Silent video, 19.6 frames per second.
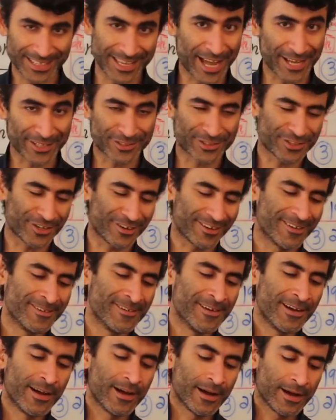Gangster.
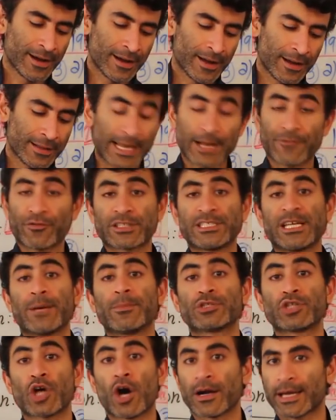Like, for
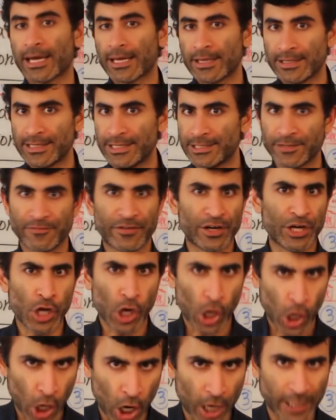example, tongkat ali is a very
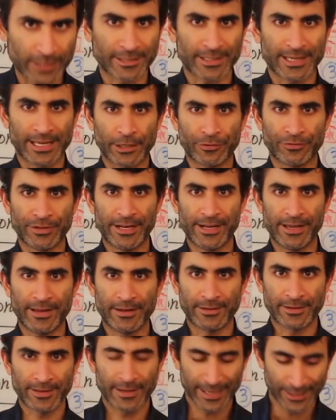hot
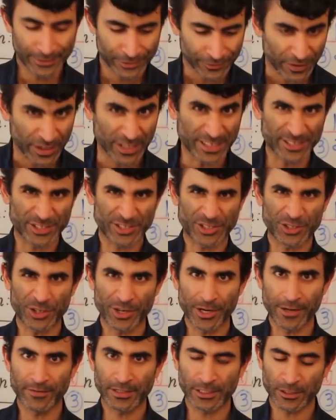ingredient. It's very
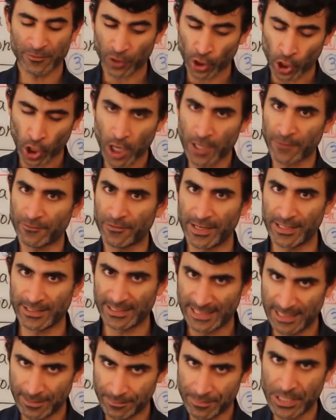assertive, it's for
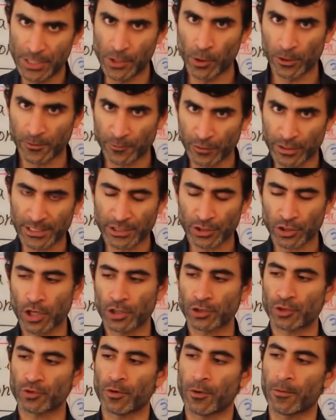confidence, libido, it's for
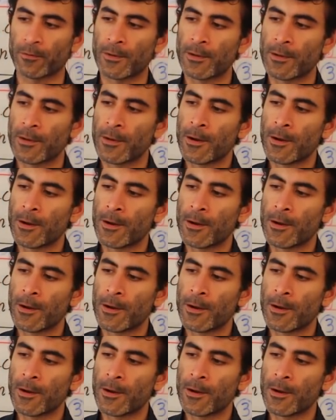testosterone.